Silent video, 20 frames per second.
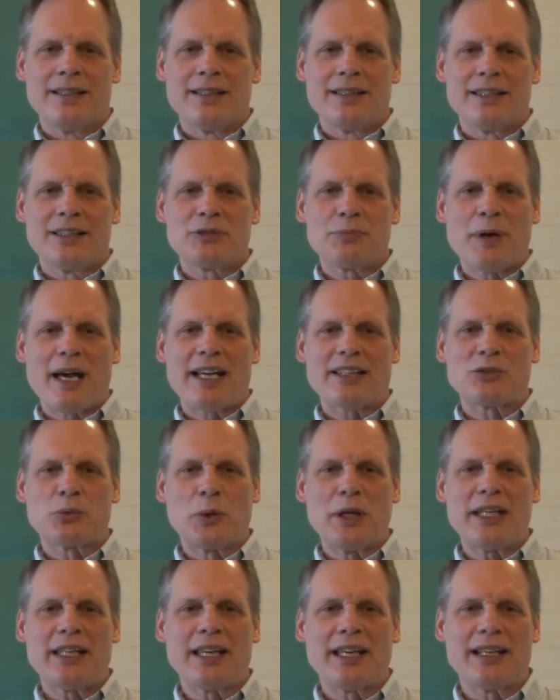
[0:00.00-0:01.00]
This past
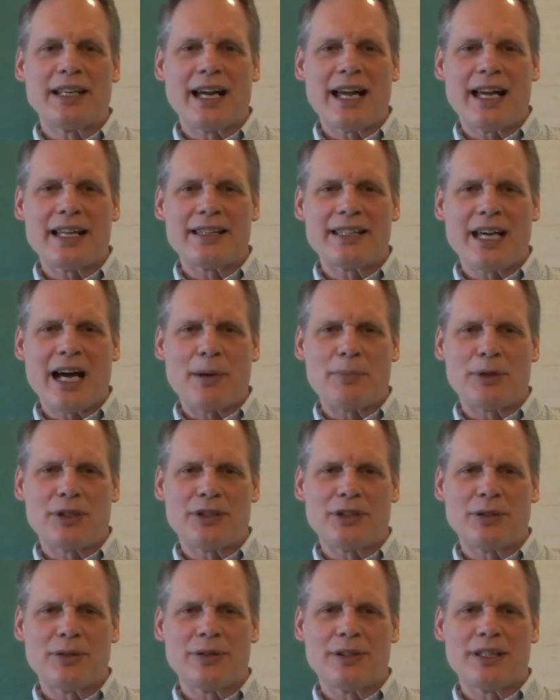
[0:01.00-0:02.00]
weekend, I had the
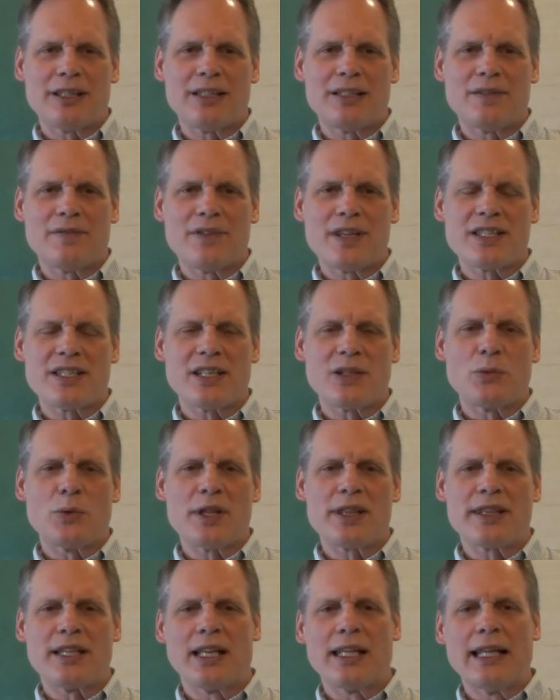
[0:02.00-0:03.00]
opportunity to visit
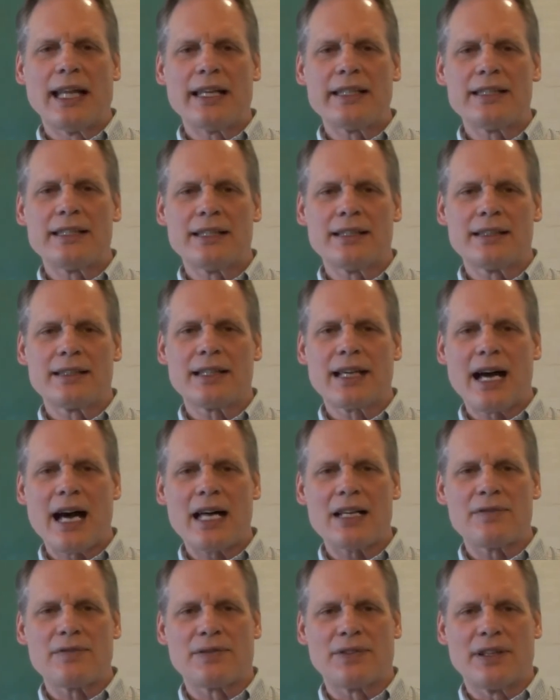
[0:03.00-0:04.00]
with the London
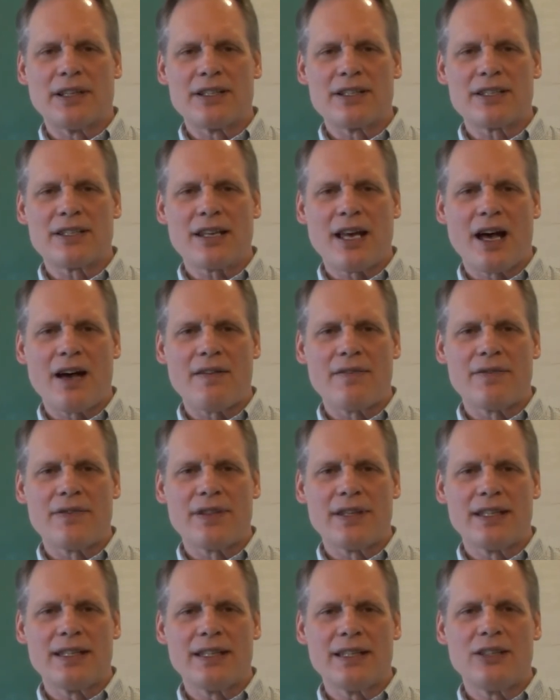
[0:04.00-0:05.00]
Conference of
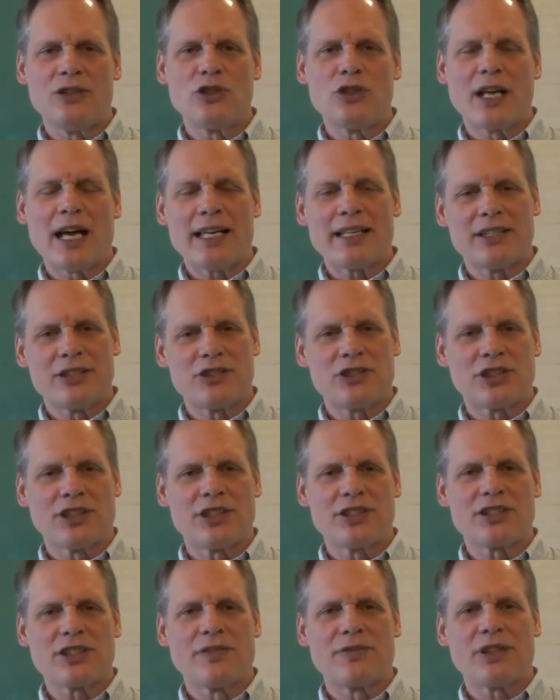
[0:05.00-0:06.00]
the United
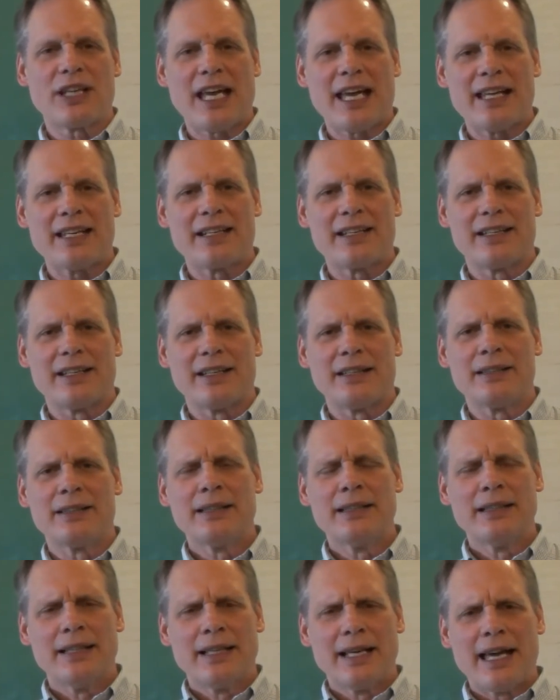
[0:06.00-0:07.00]
Church of Canada
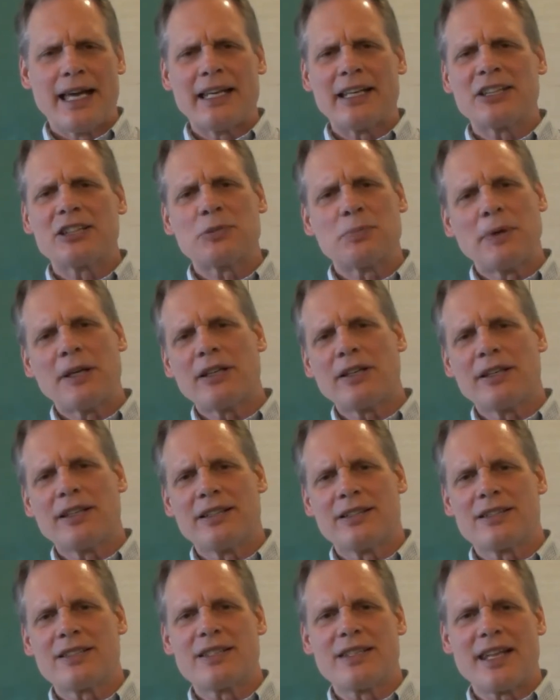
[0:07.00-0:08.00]
and
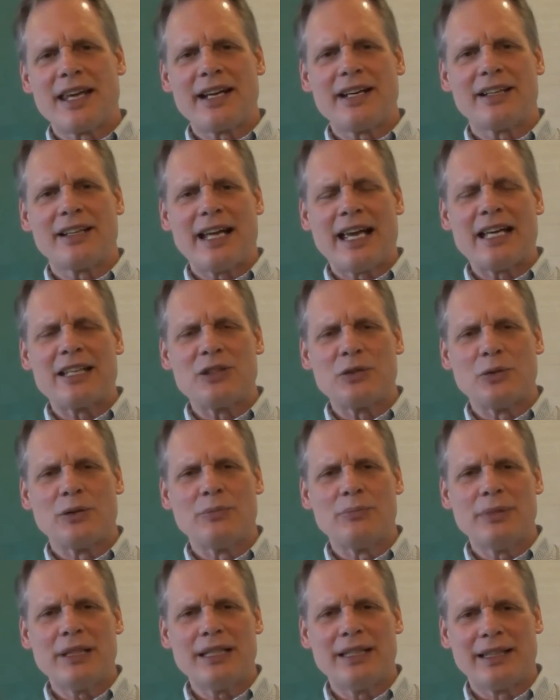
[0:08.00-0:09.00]
experience their annual
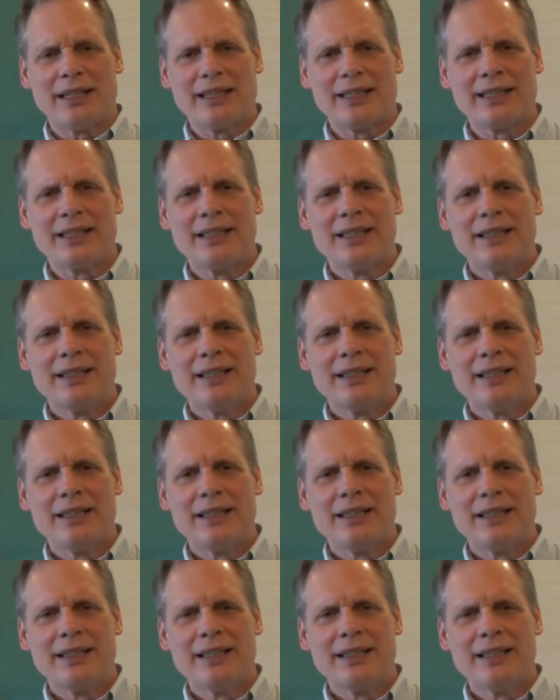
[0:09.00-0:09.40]
meeting.